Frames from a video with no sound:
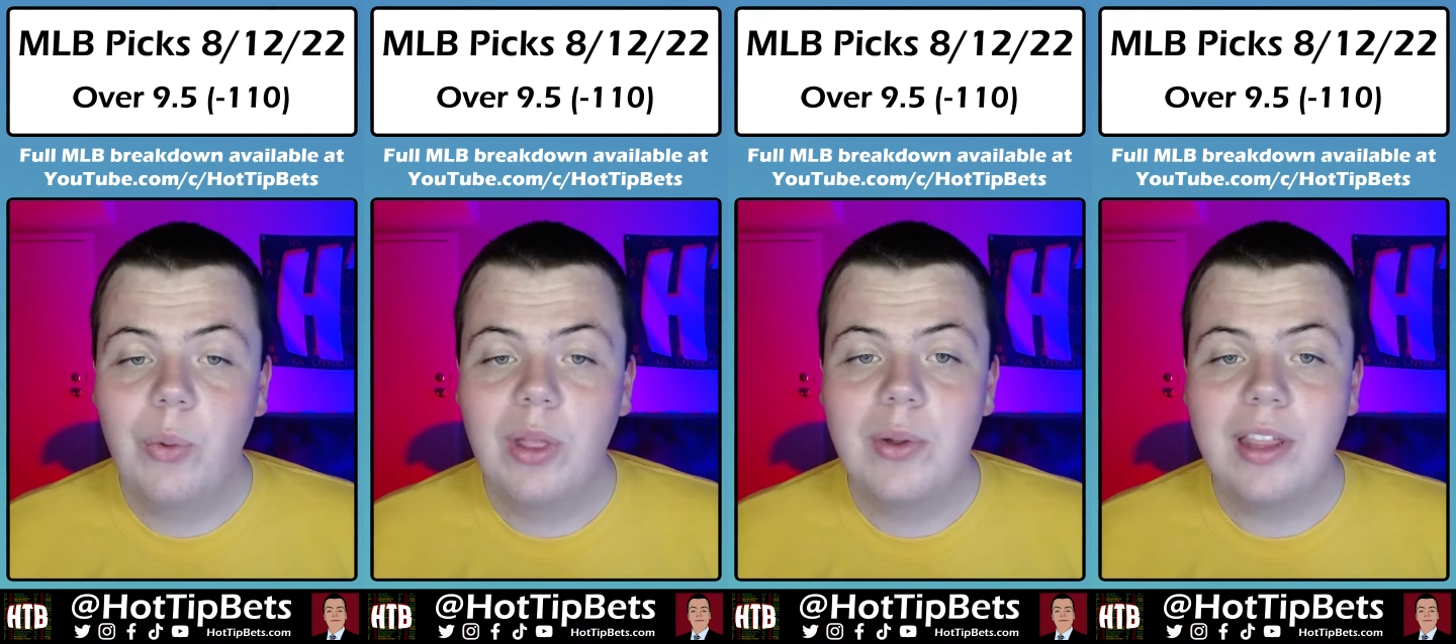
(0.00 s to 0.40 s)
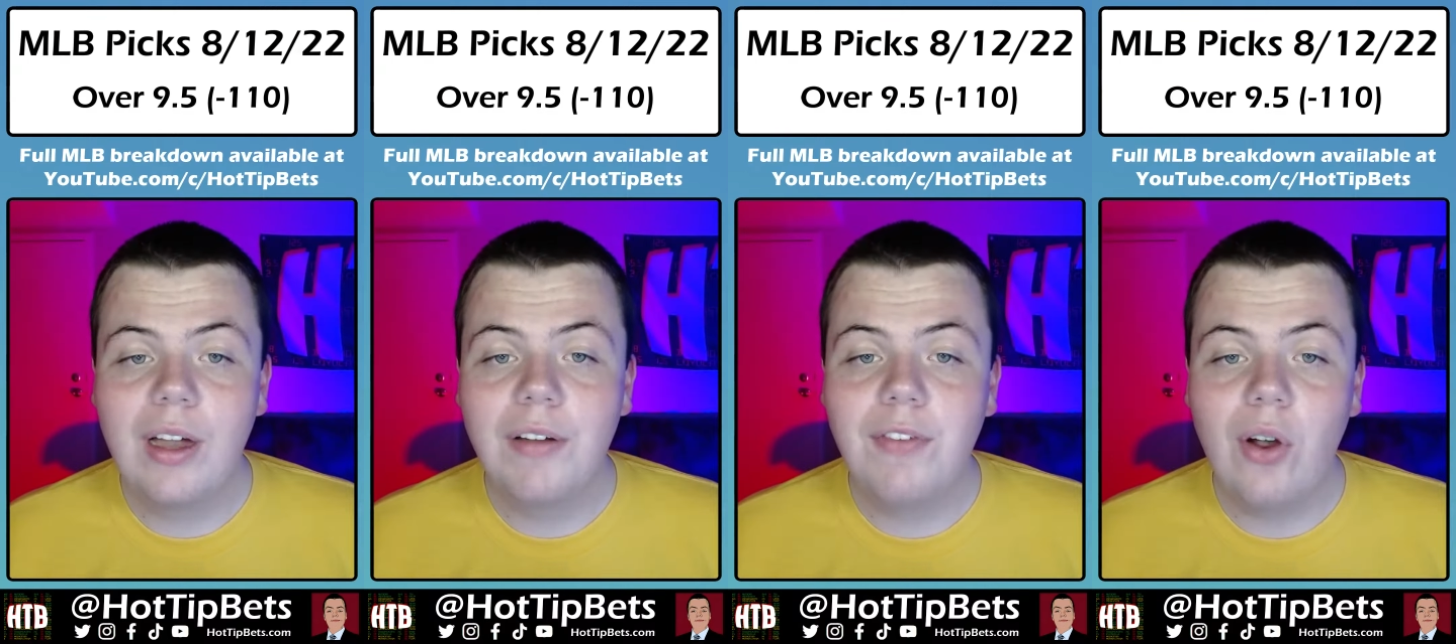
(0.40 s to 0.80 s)
Really, with
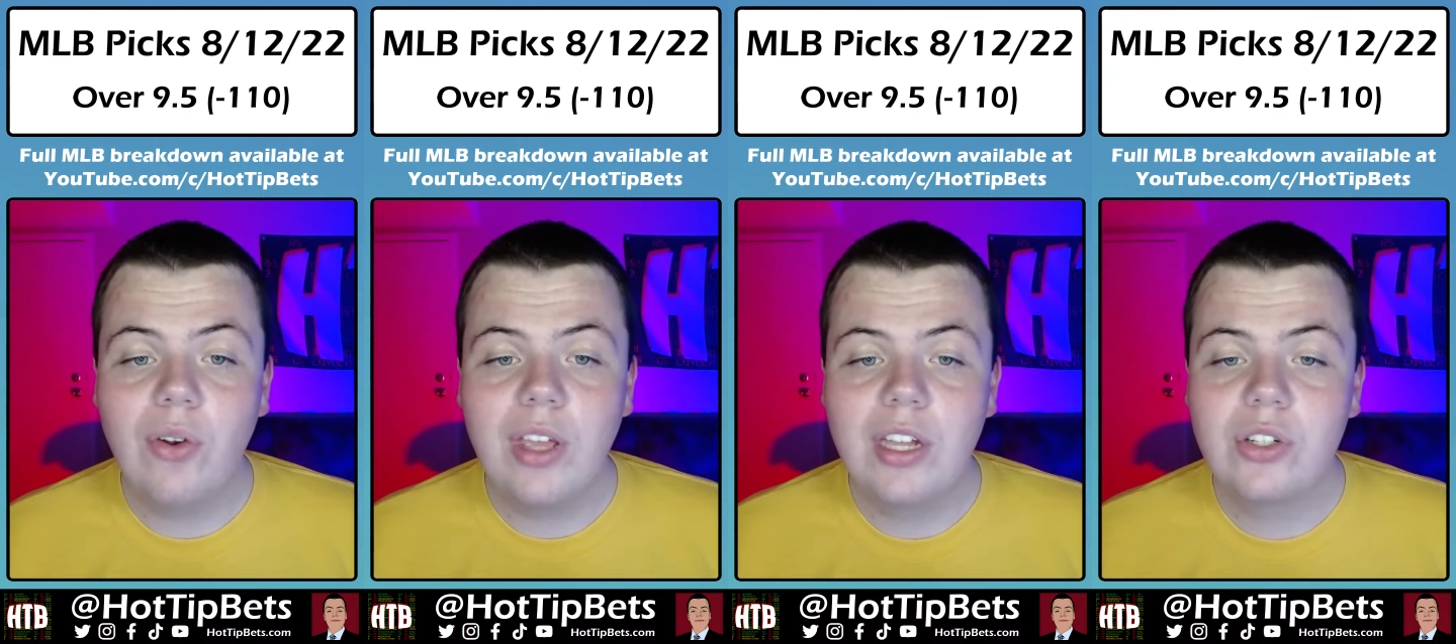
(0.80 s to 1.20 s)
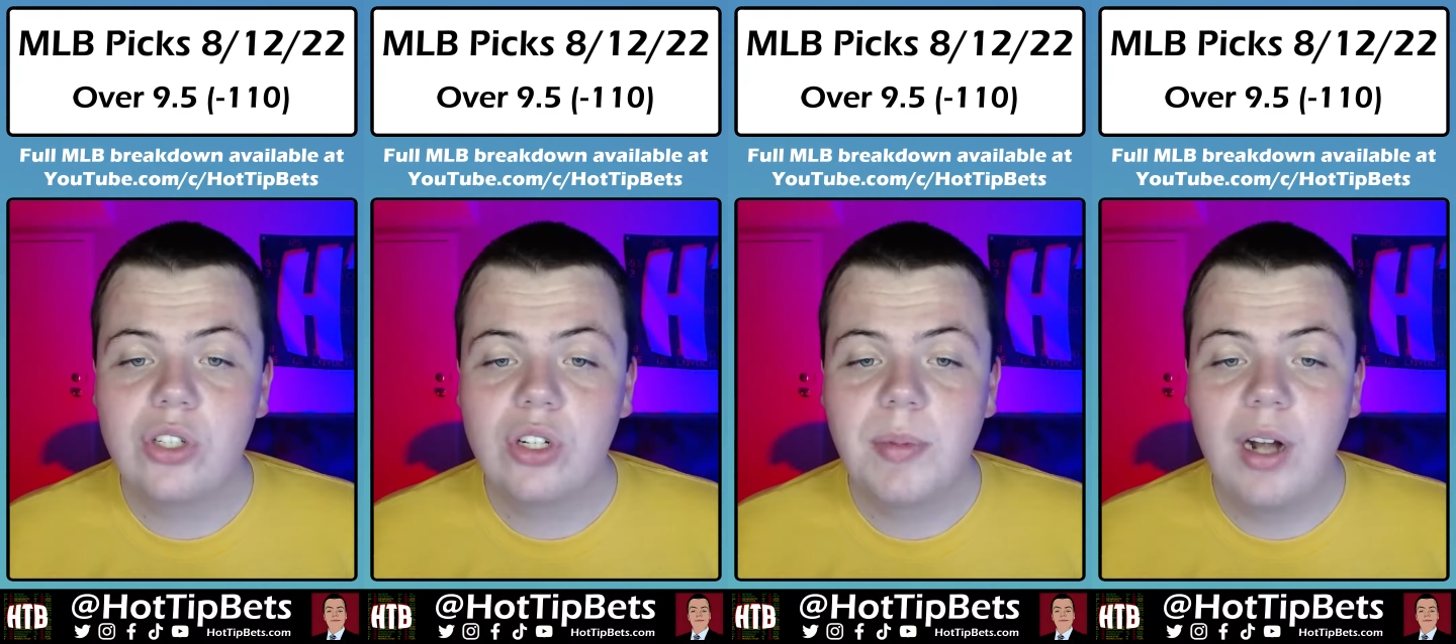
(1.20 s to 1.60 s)
Eovaldi and
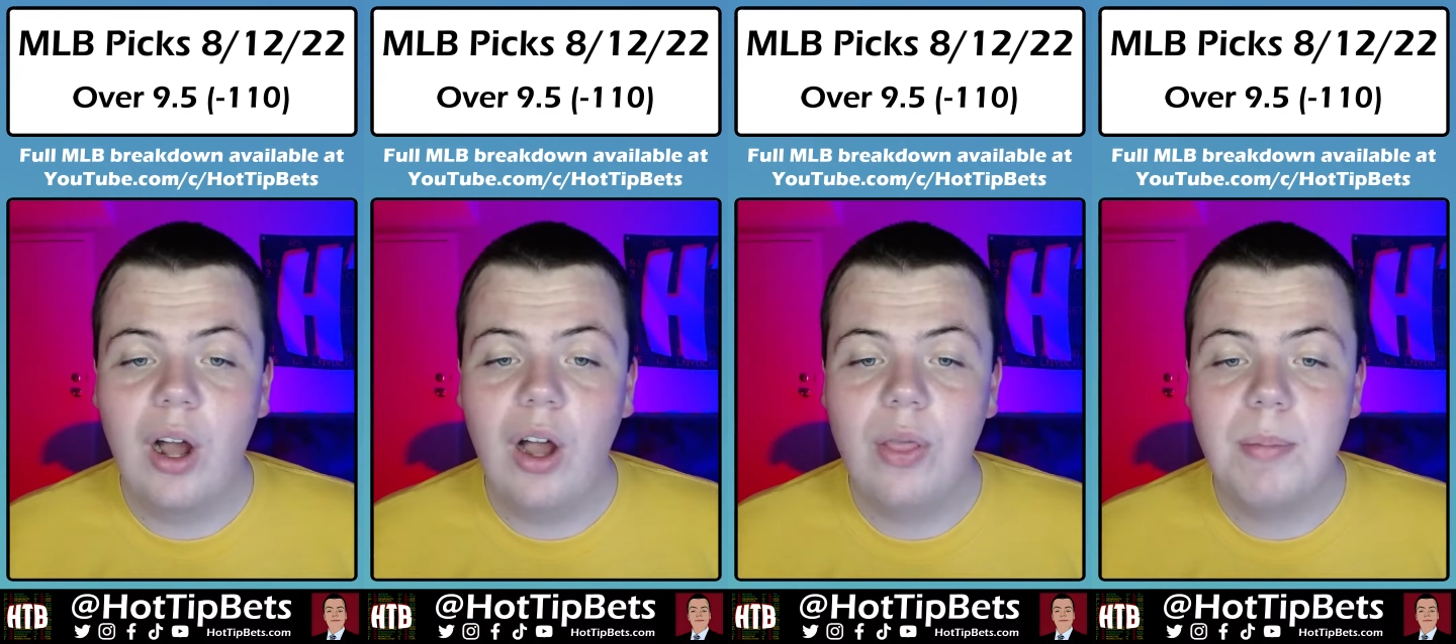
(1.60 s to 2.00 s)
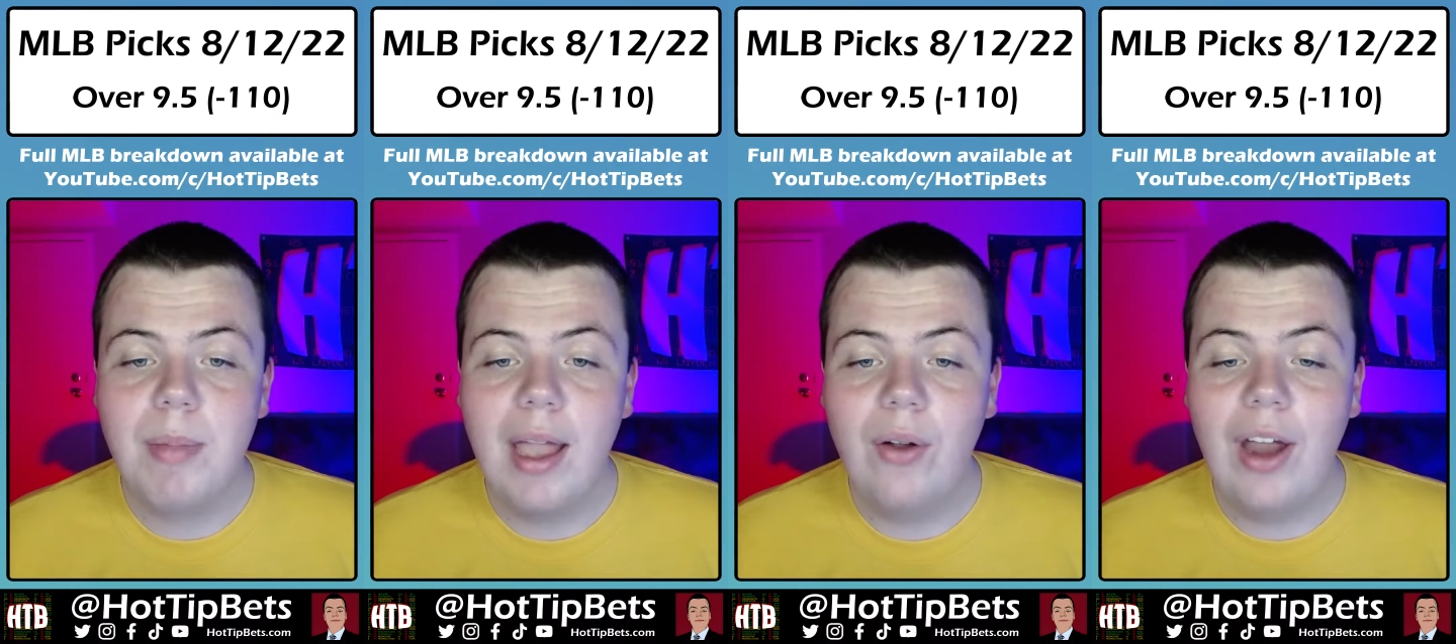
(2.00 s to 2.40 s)
German on the
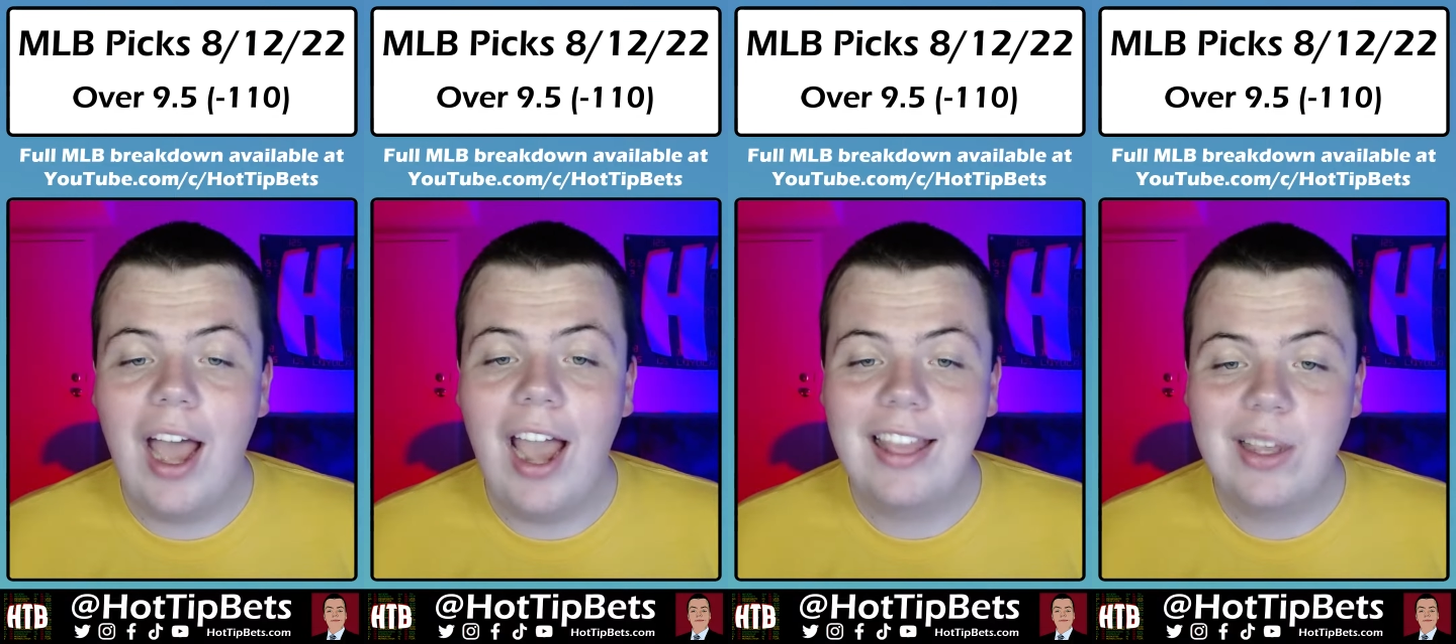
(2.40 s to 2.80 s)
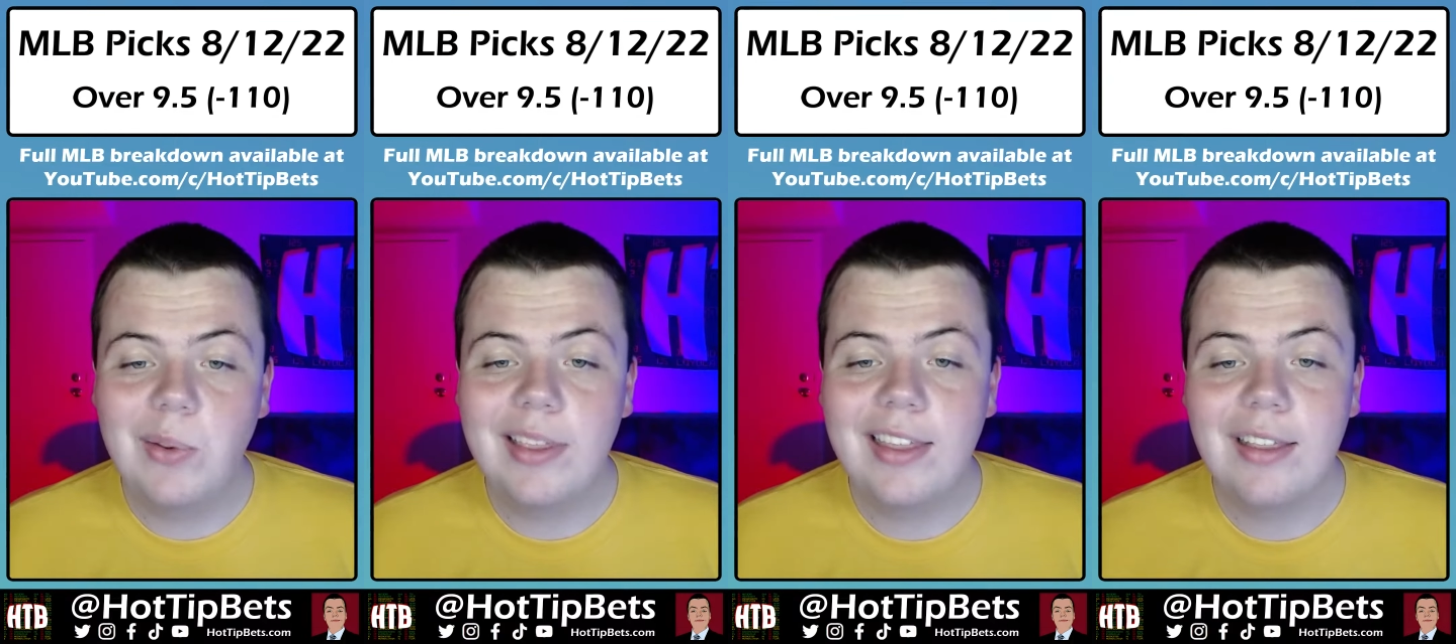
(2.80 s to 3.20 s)
mound, I
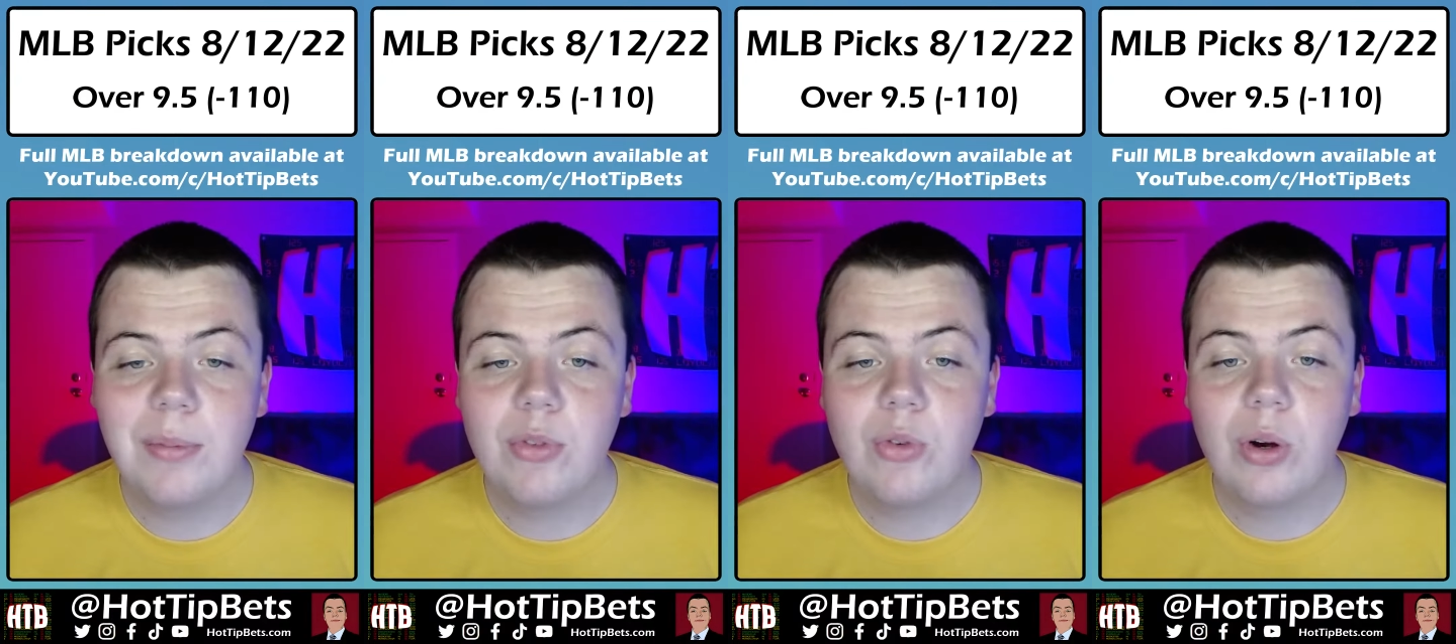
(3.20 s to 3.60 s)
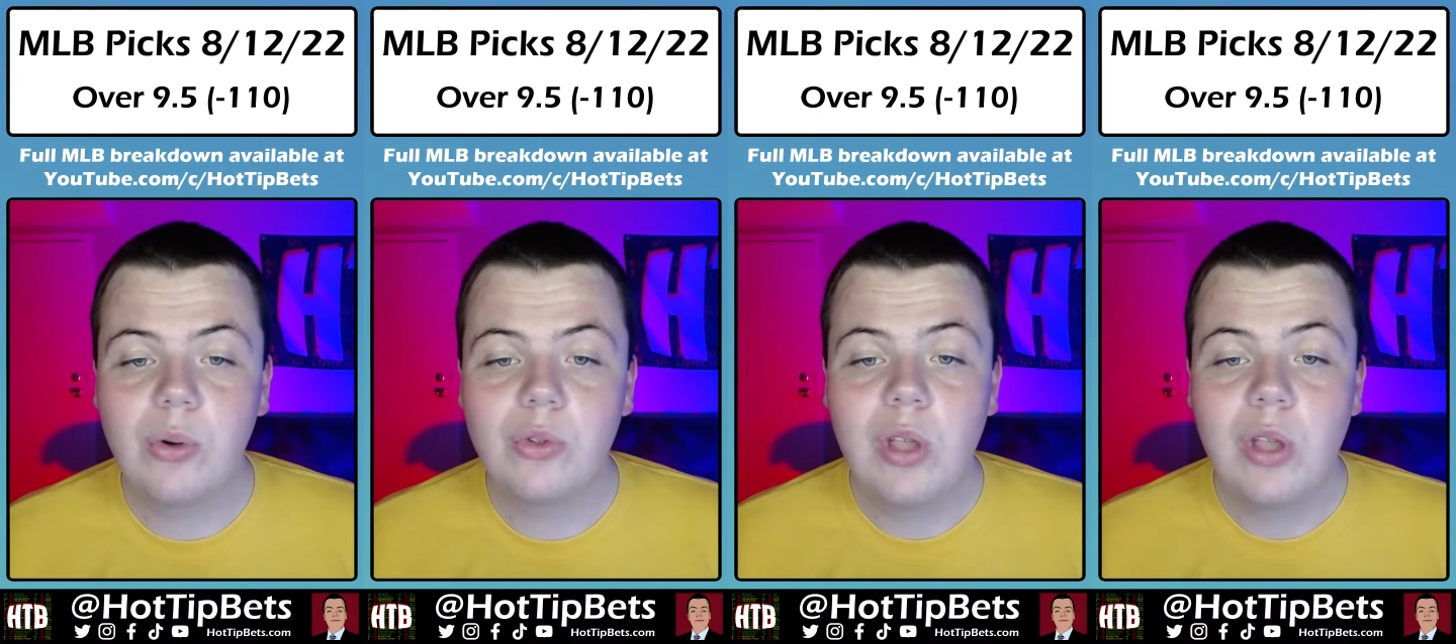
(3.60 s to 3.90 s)
think we see some struggles